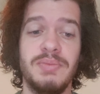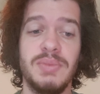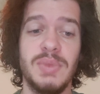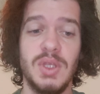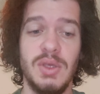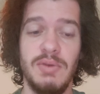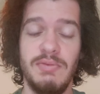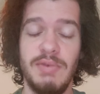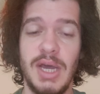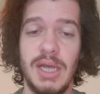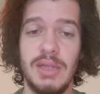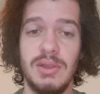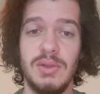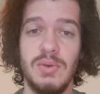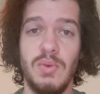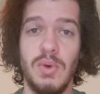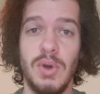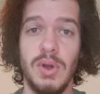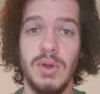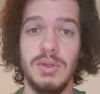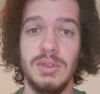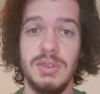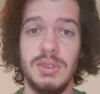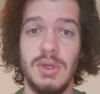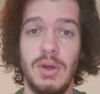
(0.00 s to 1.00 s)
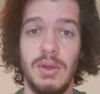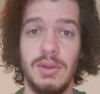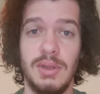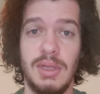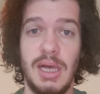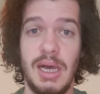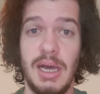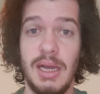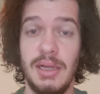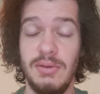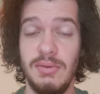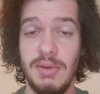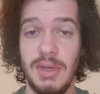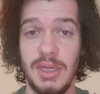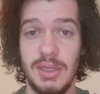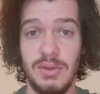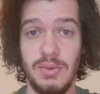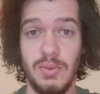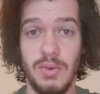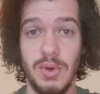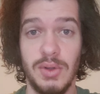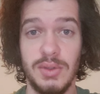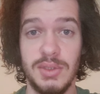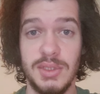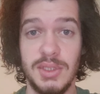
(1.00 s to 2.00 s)
You've got the words online. You've got
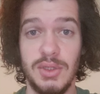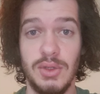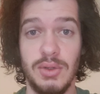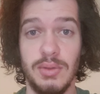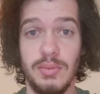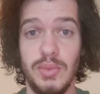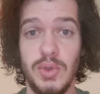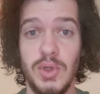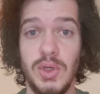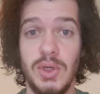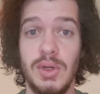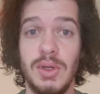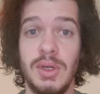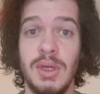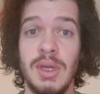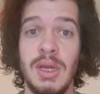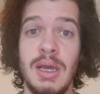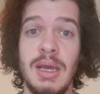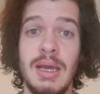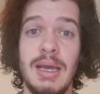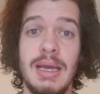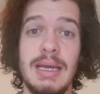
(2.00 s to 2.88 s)
the words in your book.